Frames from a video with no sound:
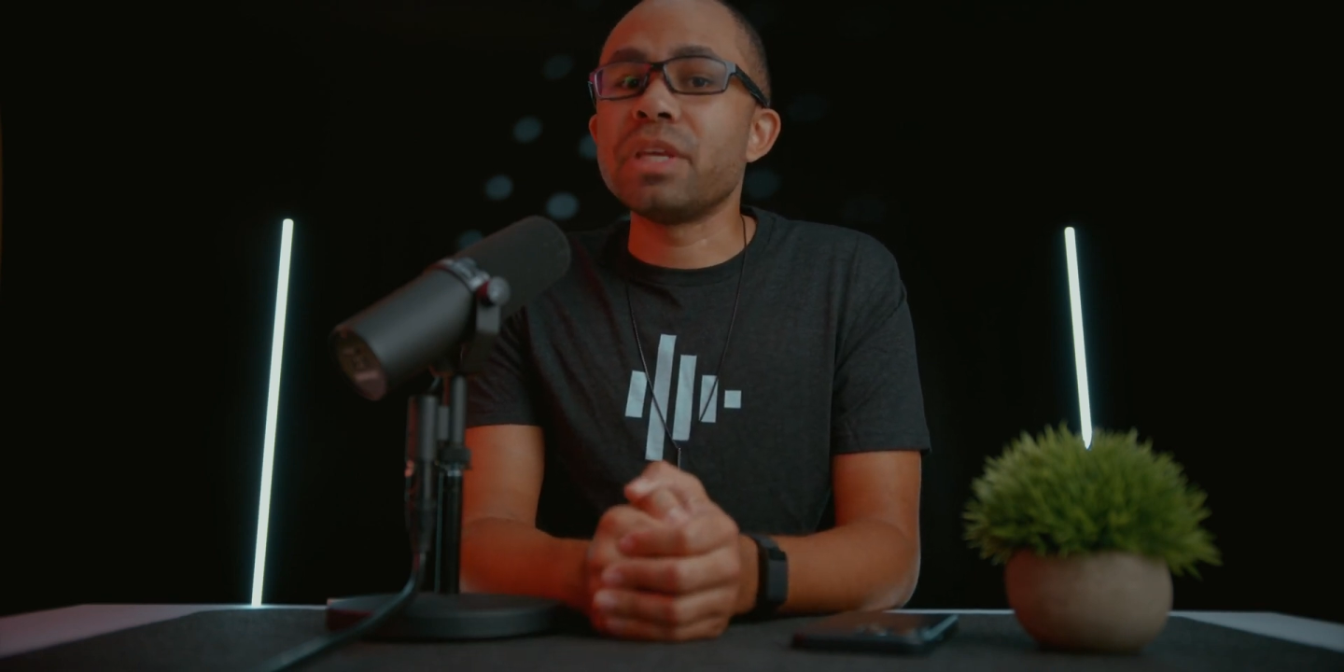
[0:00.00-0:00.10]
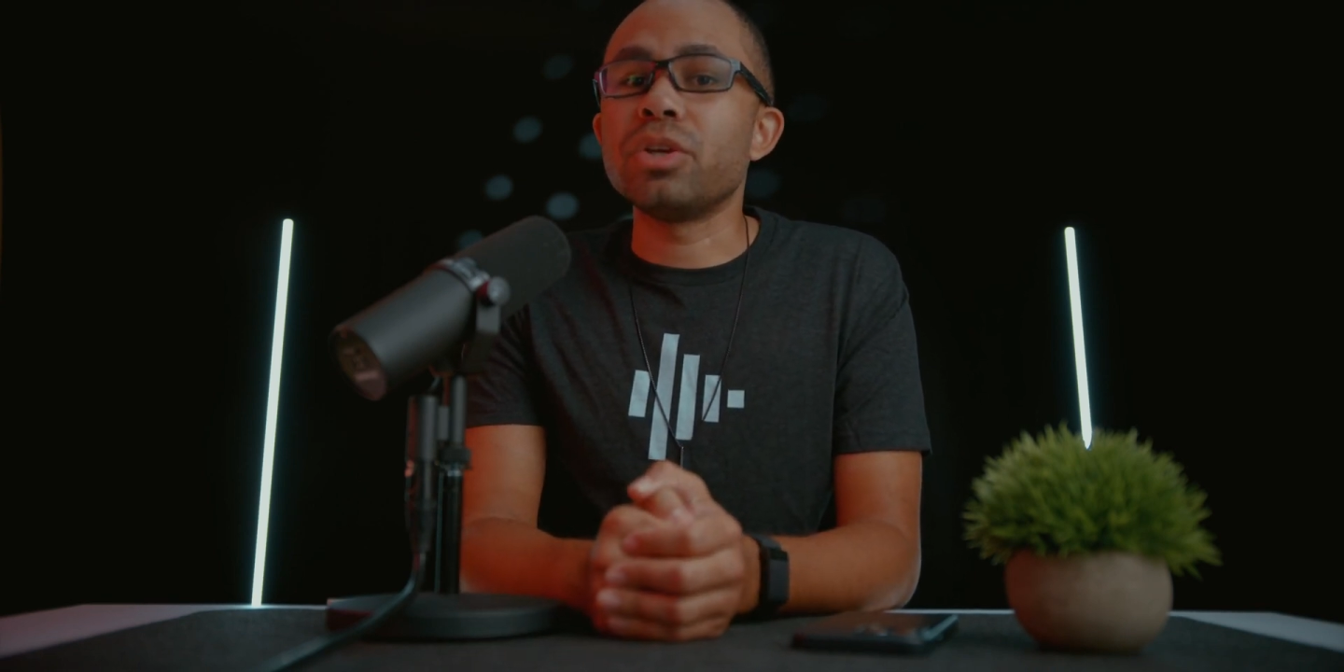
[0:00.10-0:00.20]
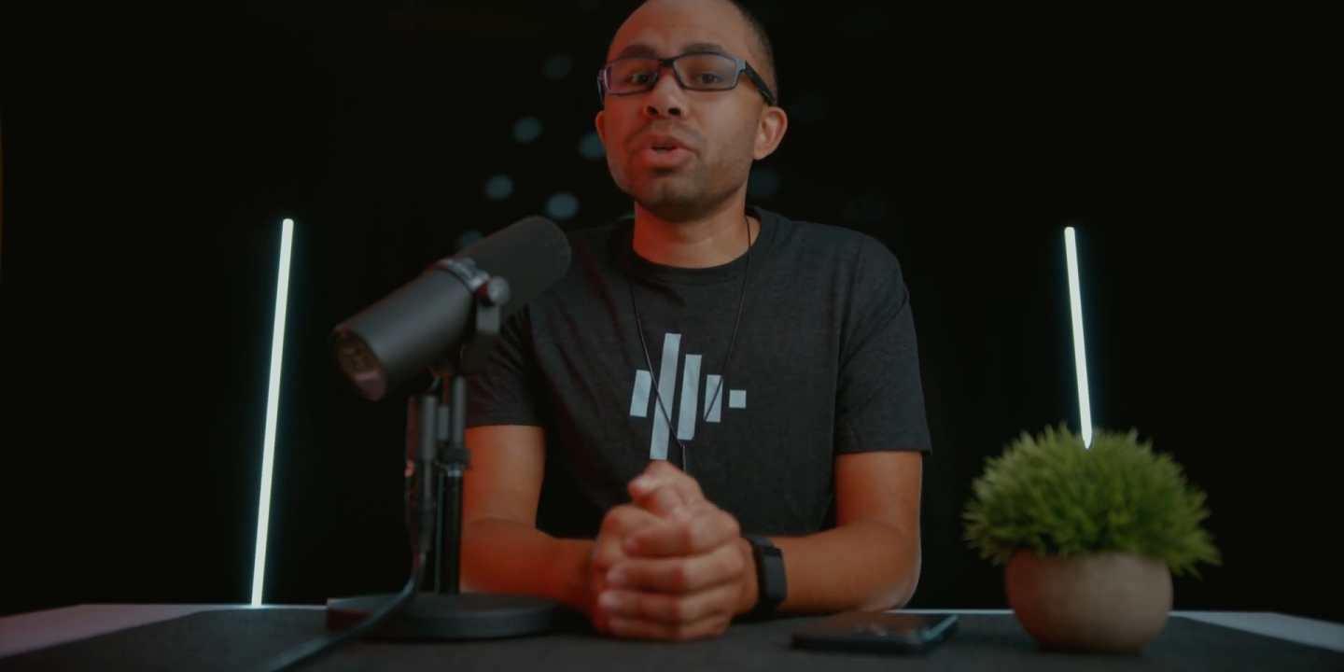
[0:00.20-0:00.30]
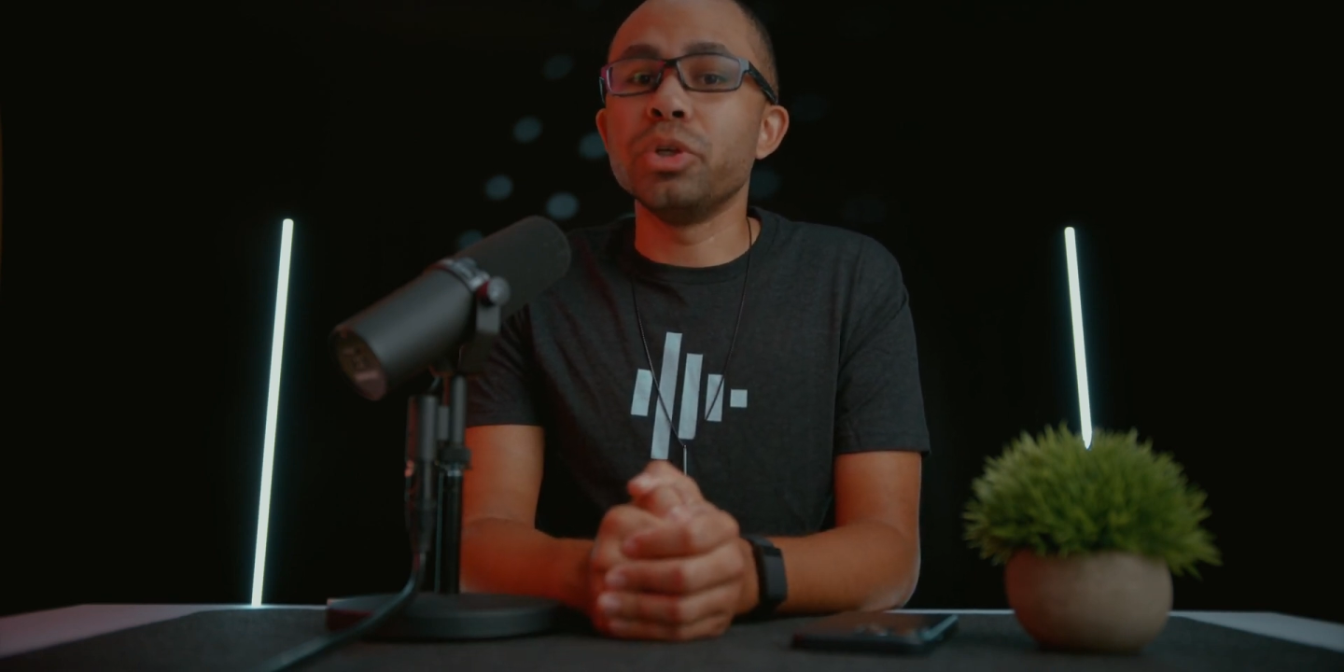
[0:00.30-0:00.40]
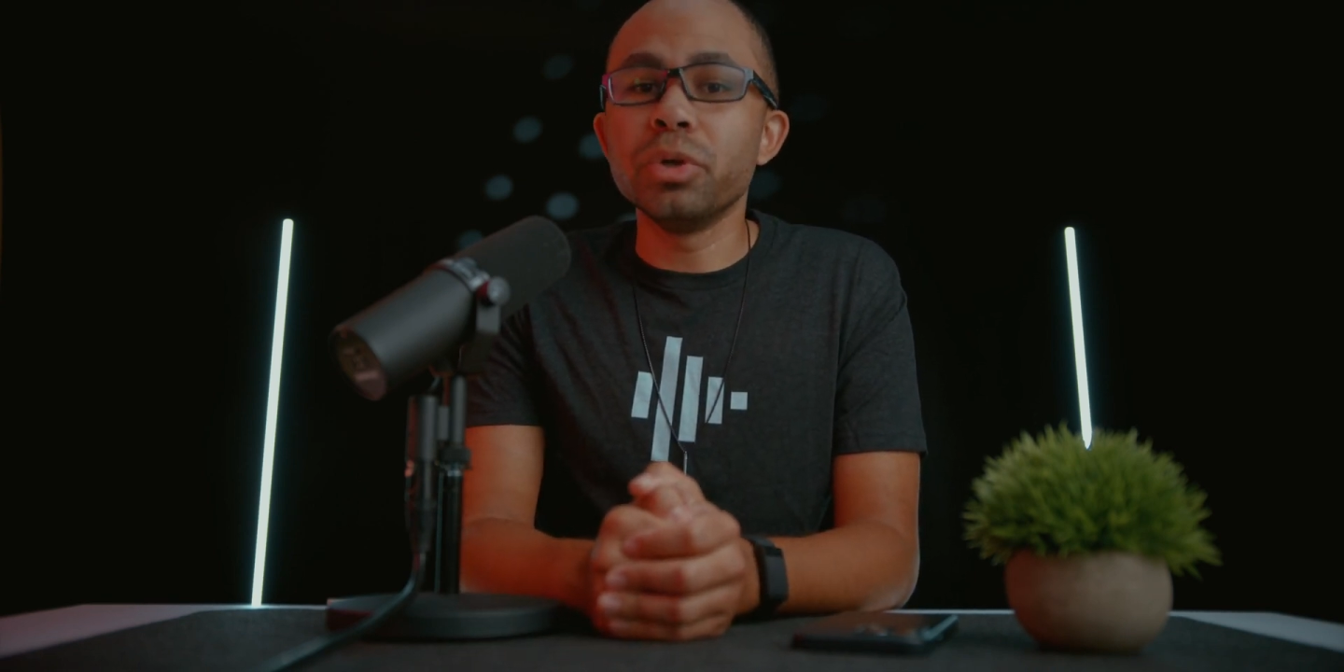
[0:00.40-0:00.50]

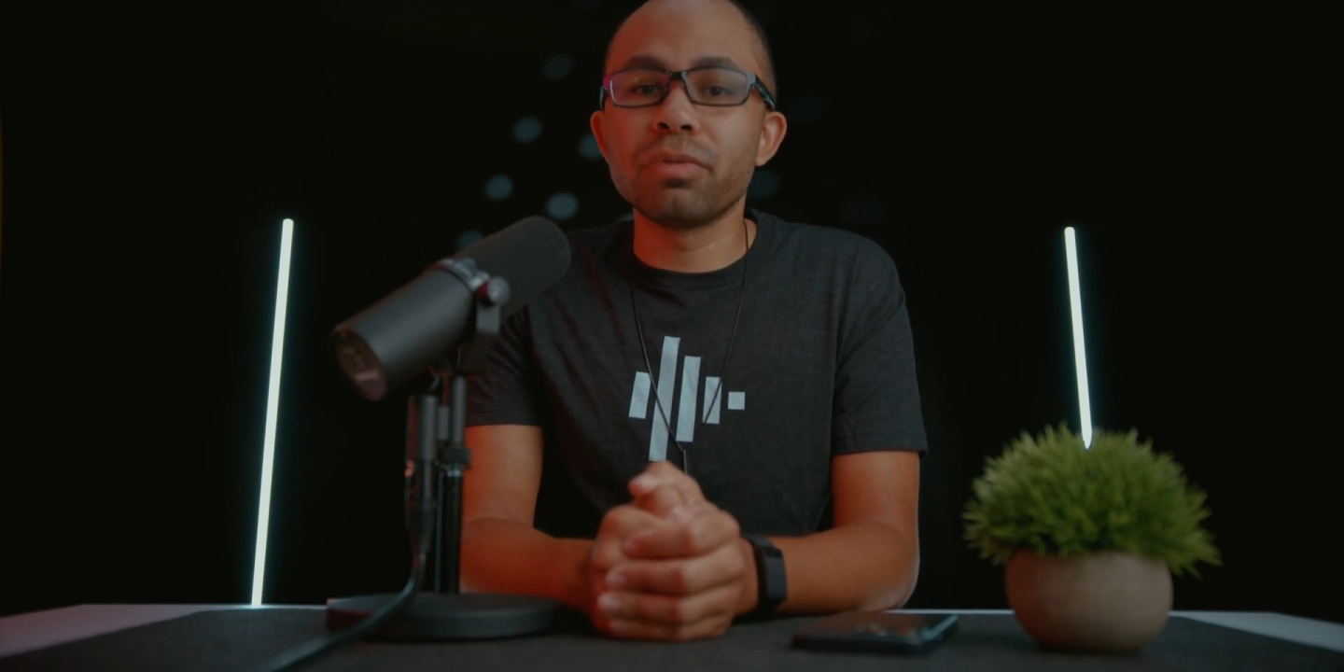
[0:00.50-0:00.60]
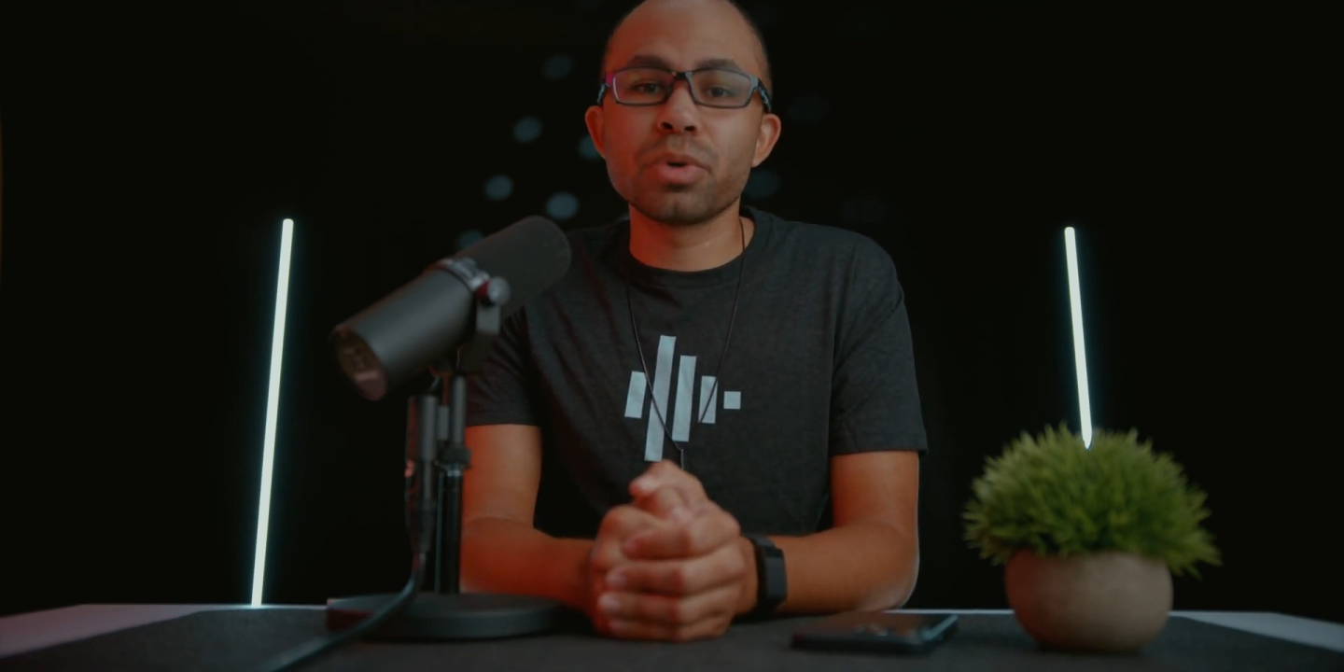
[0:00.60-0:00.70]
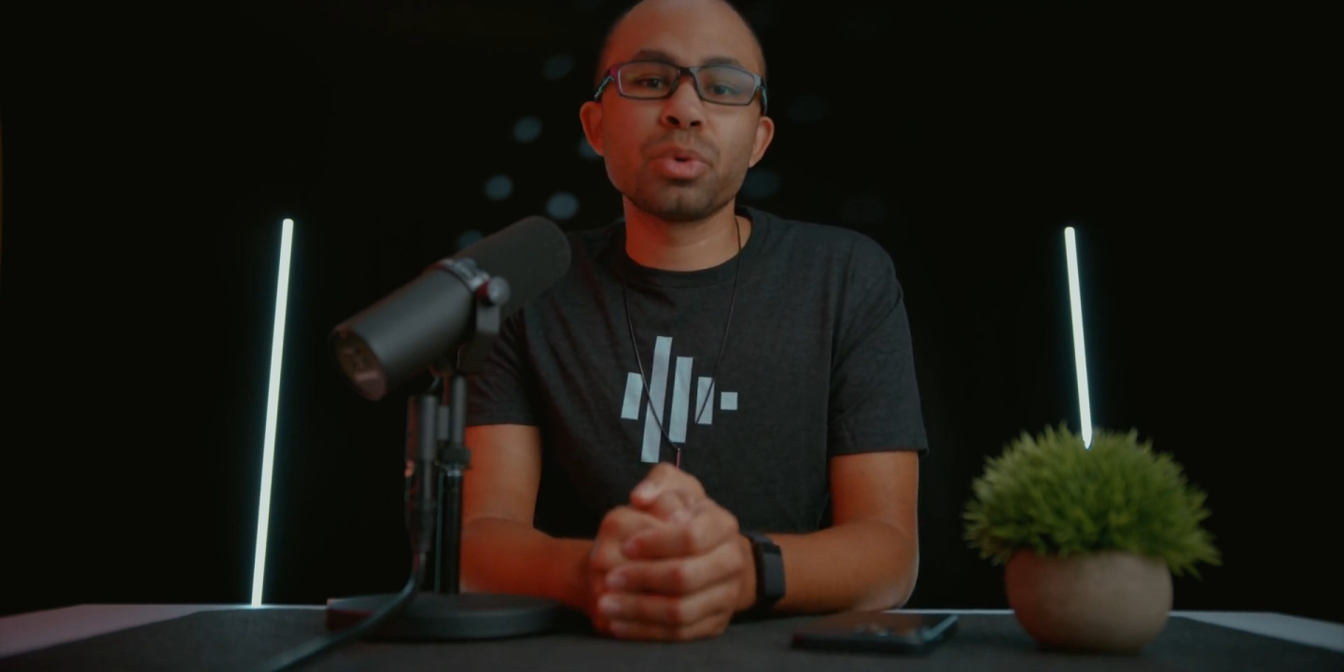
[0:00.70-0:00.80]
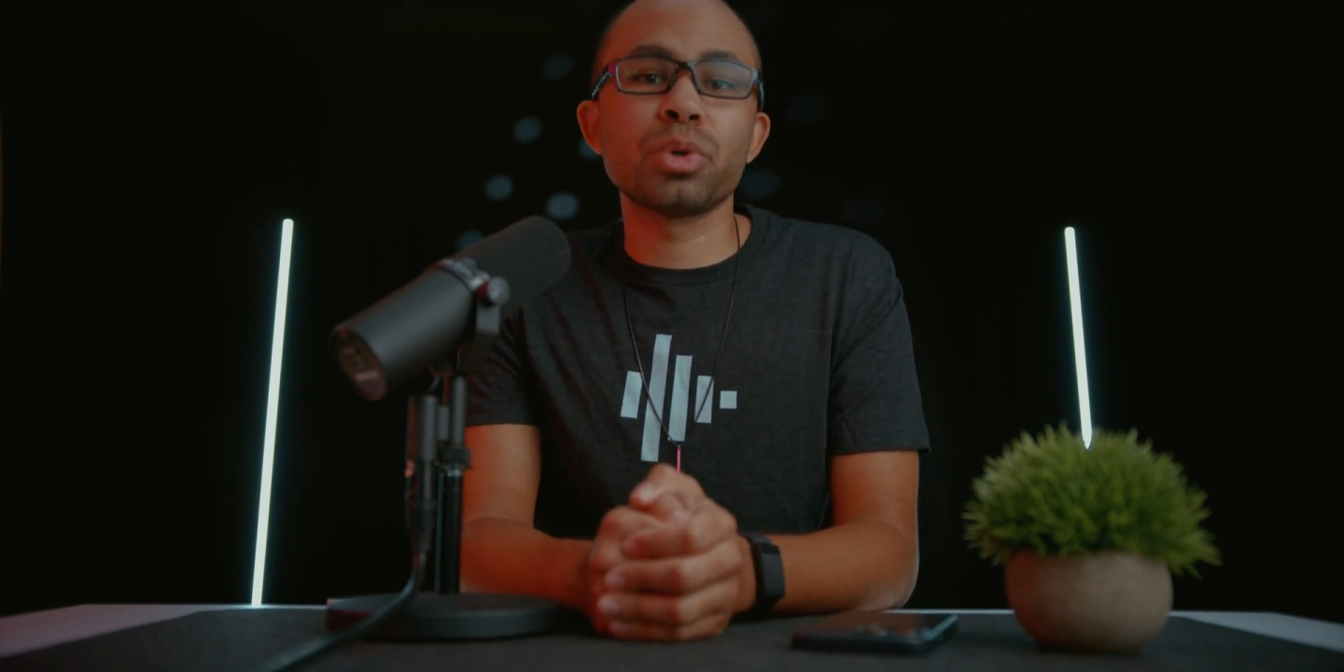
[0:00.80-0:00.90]
universal